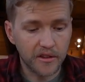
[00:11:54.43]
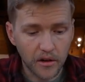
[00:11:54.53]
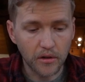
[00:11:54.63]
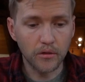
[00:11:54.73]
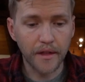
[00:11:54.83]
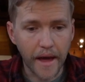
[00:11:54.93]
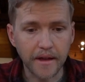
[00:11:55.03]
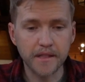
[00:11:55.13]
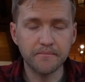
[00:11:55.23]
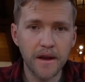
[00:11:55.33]
got all that
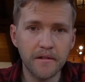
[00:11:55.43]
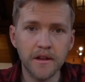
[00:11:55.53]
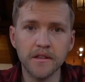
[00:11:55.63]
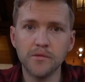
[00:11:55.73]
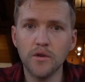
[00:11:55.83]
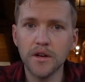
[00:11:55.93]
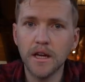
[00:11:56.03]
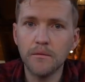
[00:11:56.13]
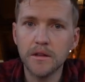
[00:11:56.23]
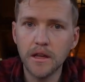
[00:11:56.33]
experience
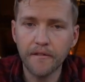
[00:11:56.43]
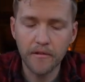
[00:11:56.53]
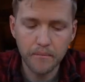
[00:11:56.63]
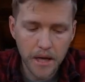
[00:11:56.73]
working with different